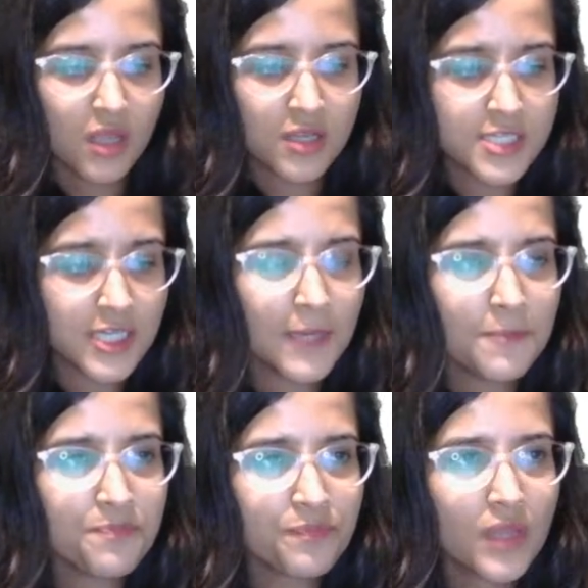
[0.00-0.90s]
Okay?
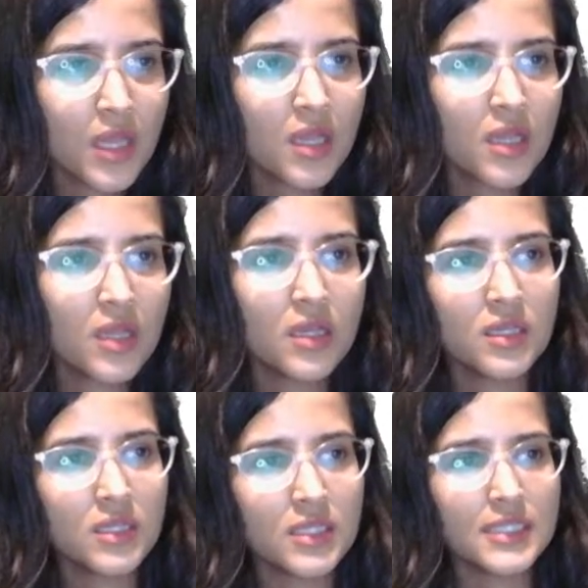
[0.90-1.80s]

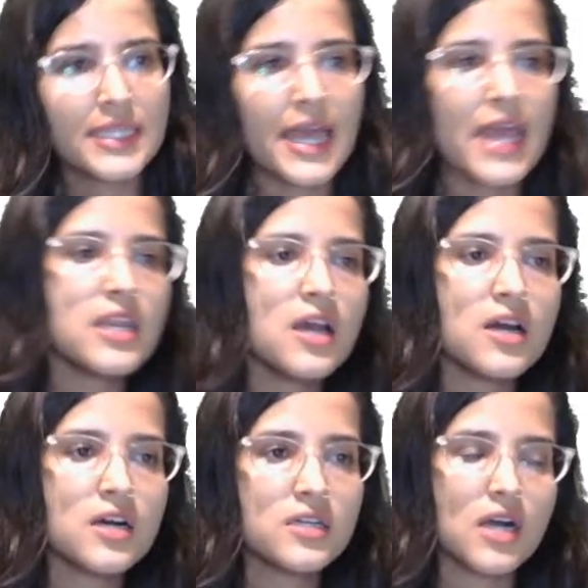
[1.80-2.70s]
Then
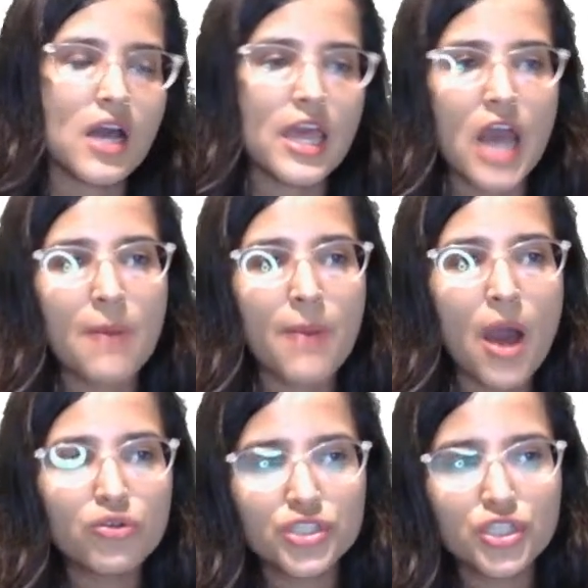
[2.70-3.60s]

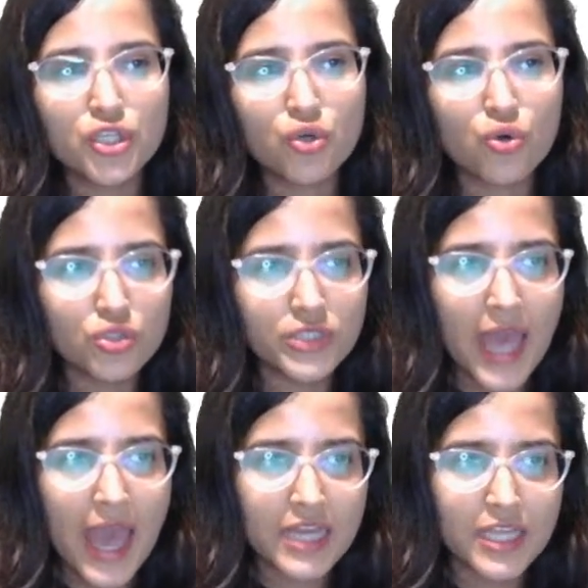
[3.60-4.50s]
about the growth
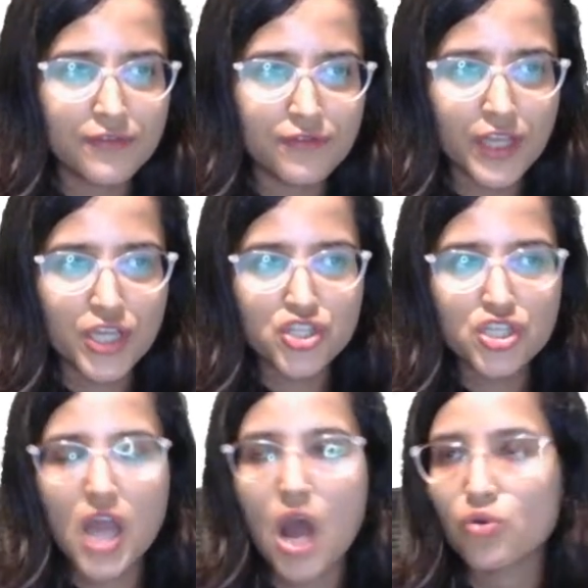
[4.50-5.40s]
and inflation
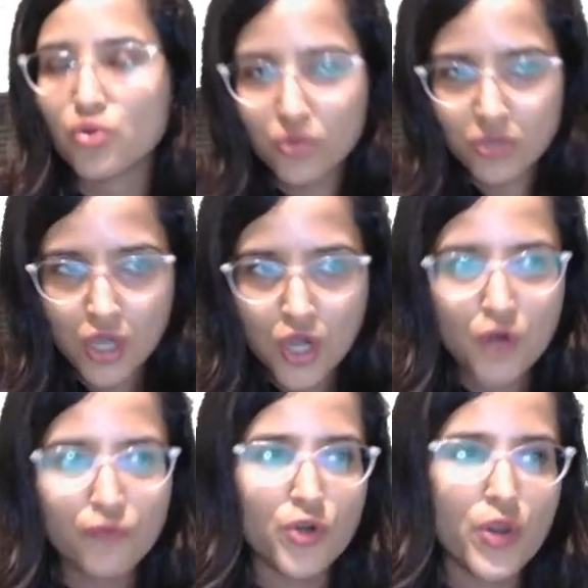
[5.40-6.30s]
outlook.
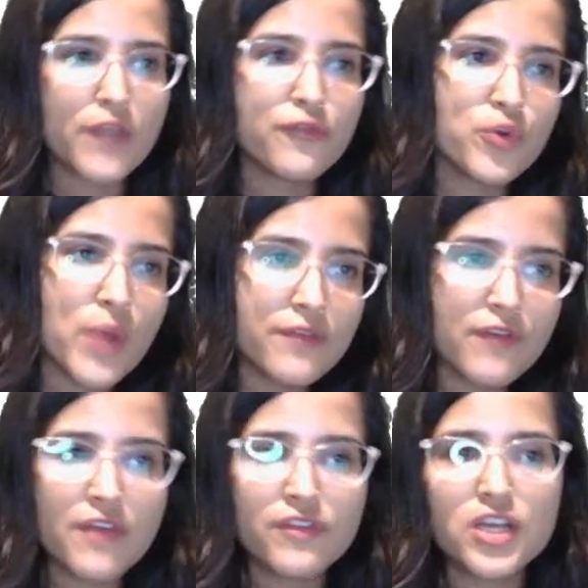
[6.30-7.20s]
For
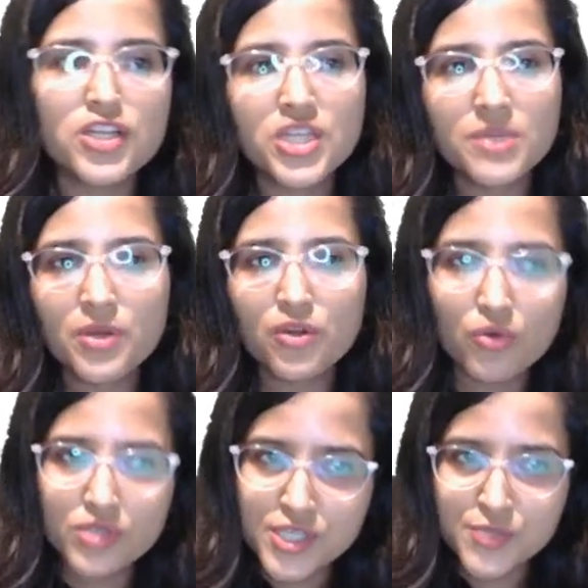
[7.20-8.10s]
24-25, real GDP
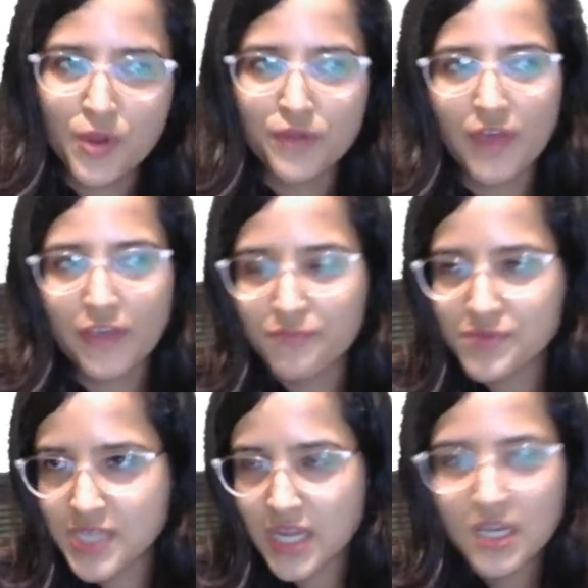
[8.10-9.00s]
growth 6.5%.
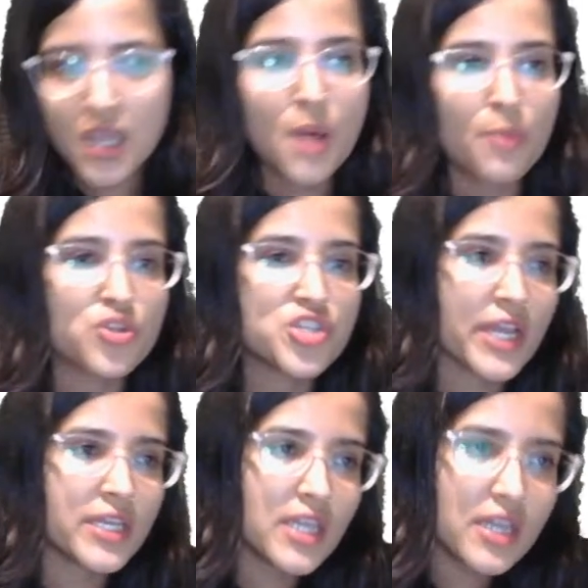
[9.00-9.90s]

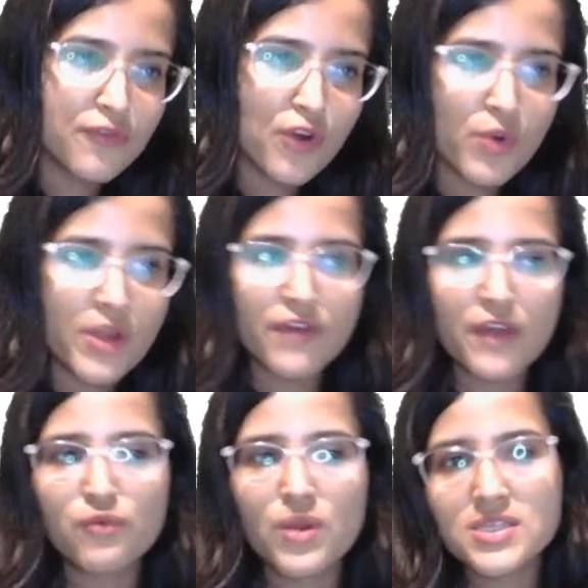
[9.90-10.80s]
Projected for
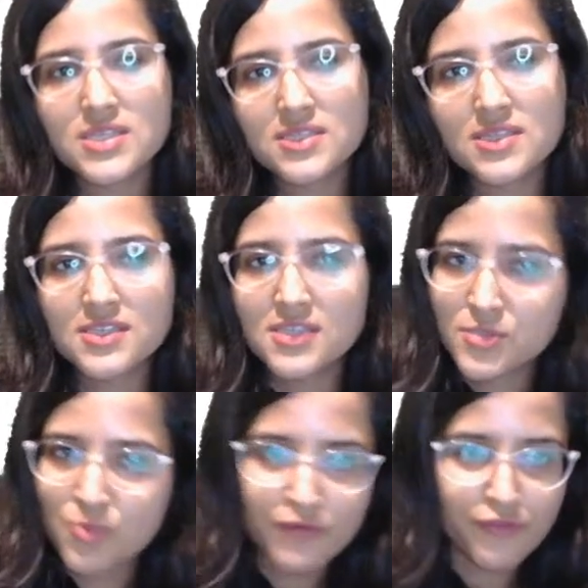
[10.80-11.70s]
25-26 is
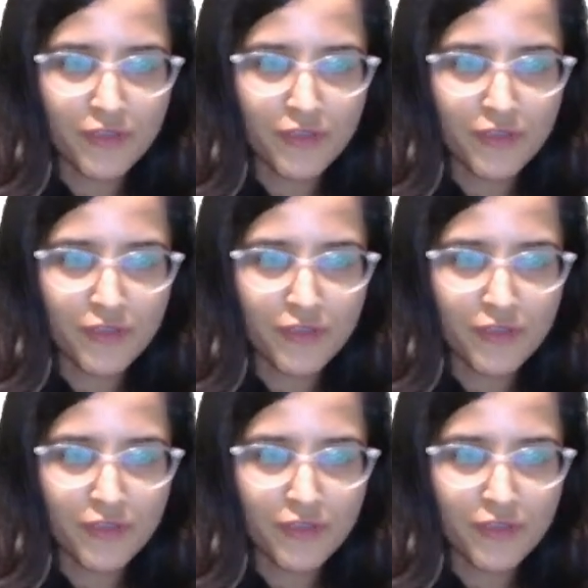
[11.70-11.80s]
6.5%.